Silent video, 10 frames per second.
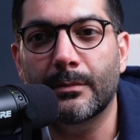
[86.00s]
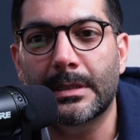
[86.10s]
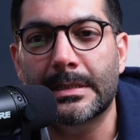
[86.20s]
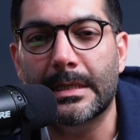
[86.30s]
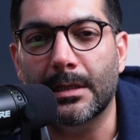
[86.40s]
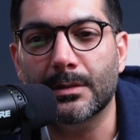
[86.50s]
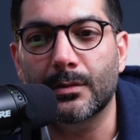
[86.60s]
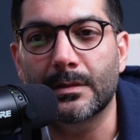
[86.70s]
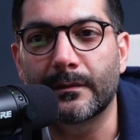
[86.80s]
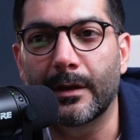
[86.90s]
DX or
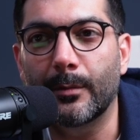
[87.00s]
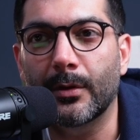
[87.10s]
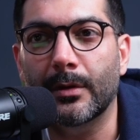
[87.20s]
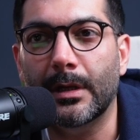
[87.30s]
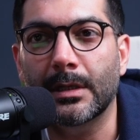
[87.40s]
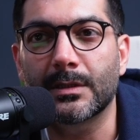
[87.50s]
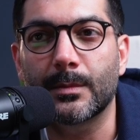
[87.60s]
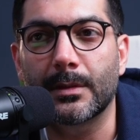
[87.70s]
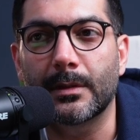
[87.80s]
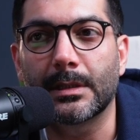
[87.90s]
developer
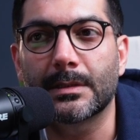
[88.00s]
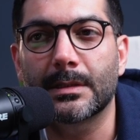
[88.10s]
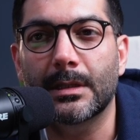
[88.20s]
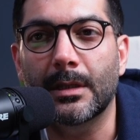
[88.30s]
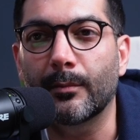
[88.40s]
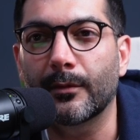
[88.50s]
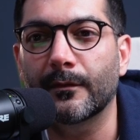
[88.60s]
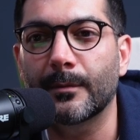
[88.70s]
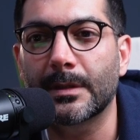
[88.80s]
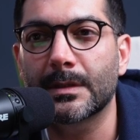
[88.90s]
experience
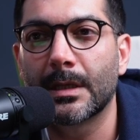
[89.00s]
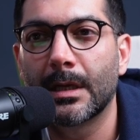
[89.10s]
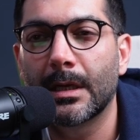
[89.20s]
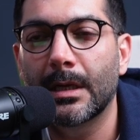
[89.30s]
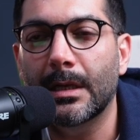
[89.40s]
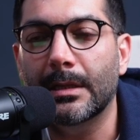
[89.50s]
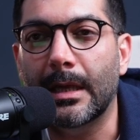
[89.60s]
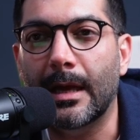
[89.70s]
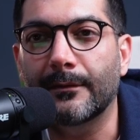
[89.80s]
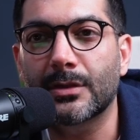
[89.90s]
improvements, they
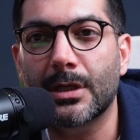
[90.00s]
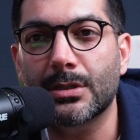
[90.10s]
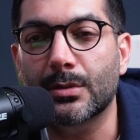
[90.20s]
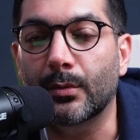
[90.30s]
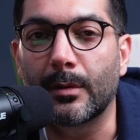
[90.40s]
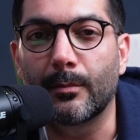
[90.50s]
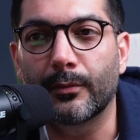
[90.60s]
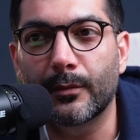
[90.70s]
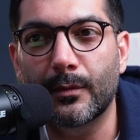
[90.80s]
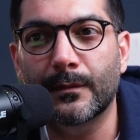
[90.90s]
have changed or
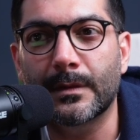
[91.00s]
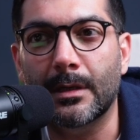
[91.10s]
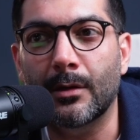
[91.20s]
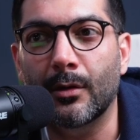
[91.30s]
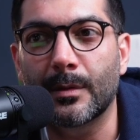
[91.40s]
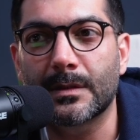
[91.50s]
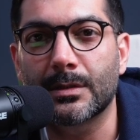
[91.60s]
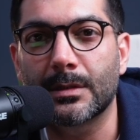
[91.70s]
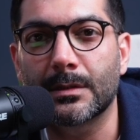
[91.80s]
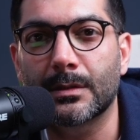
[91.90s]
improved error
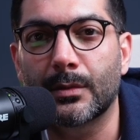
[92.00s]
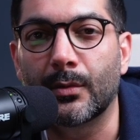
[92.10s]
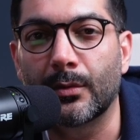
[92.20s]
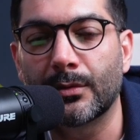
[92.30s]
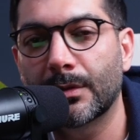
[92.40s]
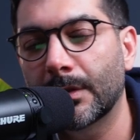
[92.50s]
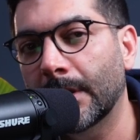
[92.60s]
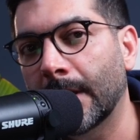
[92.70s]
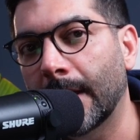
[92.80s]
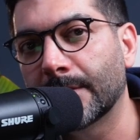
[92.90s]
messages or
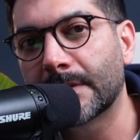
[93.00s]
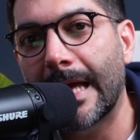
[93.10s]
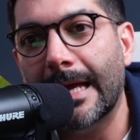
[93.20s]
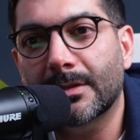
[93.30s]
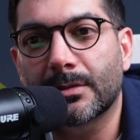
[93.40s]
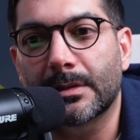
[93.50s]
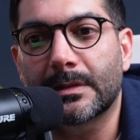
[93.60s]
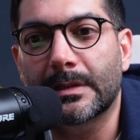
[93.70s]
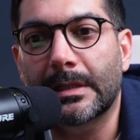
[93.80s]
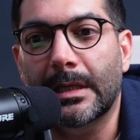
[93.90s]
uh, stack
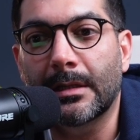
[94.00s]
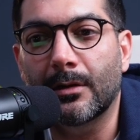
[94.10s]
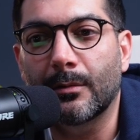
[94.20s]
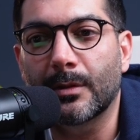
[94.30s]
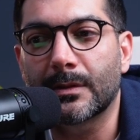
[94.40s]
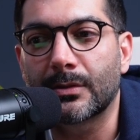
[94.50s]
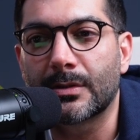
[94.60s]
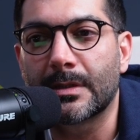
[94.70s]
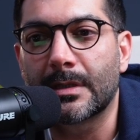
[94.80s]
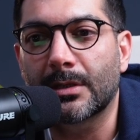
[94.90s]
tracing in error
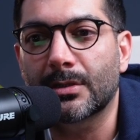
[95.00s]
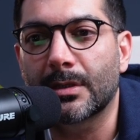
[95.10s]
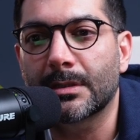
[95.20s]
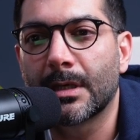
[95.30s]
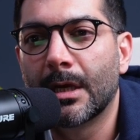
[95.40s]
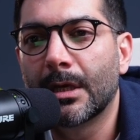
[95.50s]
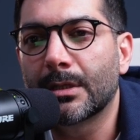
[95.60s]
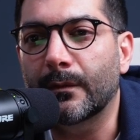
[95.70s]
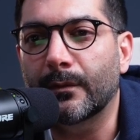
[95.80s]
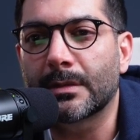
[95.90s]
messages in Next.js.
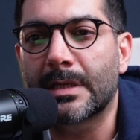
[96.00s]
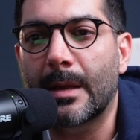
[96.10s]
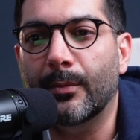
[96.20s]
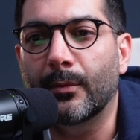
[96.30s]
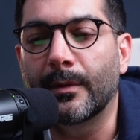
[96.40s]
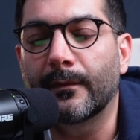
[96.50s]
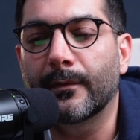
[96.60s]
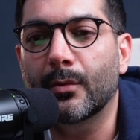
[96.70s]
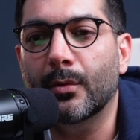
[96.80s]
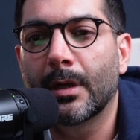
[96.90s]
So for example,
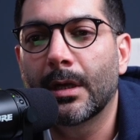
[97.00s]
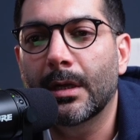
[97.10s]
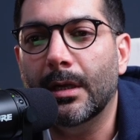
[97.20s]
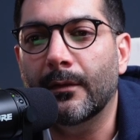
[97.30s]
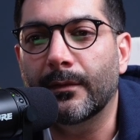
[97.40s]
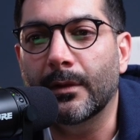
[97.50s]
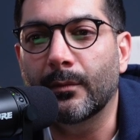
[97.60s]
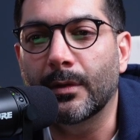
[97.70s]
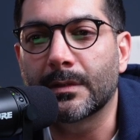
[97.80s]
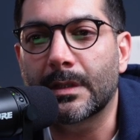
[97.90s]
before, if there
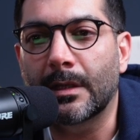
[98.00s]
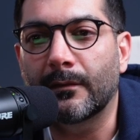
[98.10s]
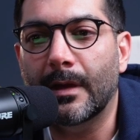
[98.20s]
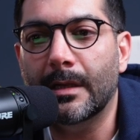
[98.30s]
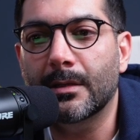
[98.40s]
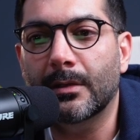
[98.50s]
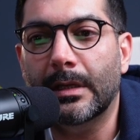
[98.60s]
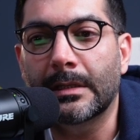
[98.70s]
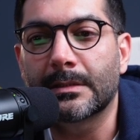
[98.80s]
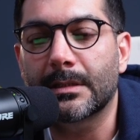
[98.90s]
was a failure
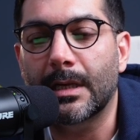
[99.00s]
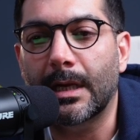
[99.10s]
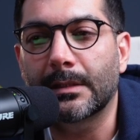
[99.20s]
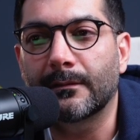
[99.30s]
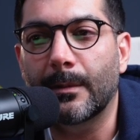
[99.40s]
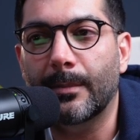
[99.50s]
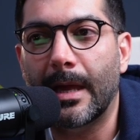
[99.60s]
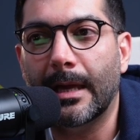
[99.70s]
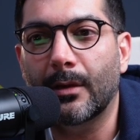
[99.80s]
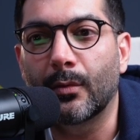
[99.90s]
inside
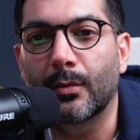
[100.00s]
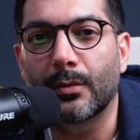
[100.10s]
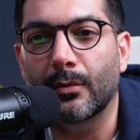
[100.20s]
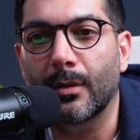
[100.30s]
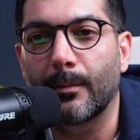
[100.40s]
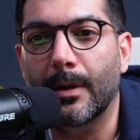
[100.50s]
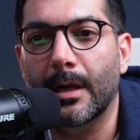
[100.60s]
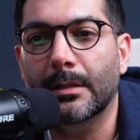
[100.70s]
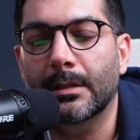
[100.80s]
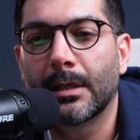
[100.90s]
Webpack or your
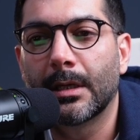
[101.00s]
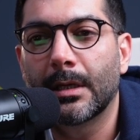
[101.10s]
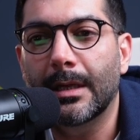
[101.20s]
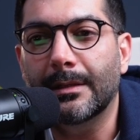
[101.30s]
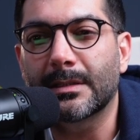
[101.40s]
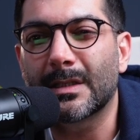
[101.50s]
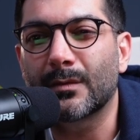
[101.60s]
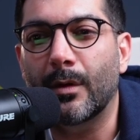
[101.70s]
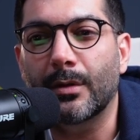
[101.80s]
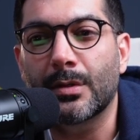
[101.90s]
compiler, this is
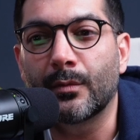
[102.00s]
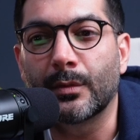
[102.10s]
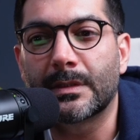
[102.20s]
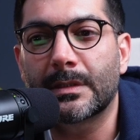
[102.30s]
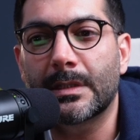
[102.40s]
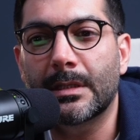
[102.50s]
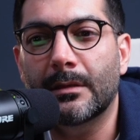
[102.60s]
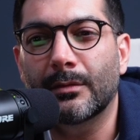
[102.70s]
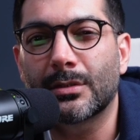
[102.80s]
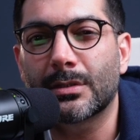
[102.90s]
what you would see,
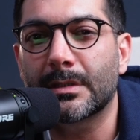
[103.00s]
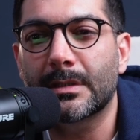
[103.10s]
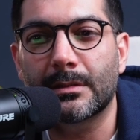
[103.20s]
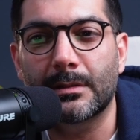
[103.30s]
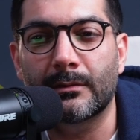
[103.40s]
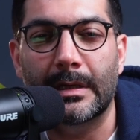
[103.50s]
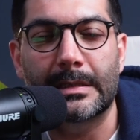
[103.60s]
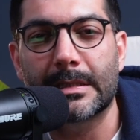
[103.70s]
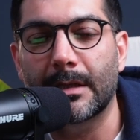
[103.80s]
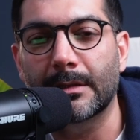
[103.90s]
which doesn't really
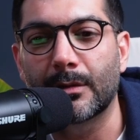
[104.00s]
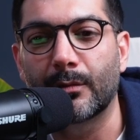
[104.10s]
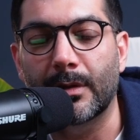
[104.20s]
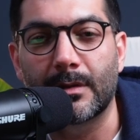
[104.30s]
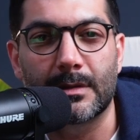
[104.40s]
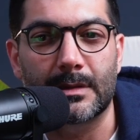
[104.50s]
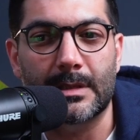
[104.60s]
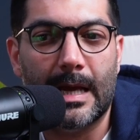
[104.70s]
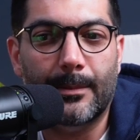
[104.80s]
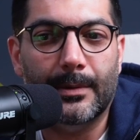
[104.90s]
tell you where this is
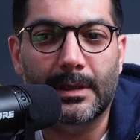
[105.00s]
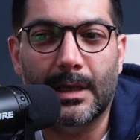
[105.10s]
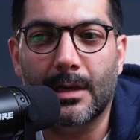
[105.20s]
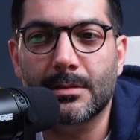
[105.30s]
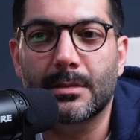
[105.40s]
happening actually,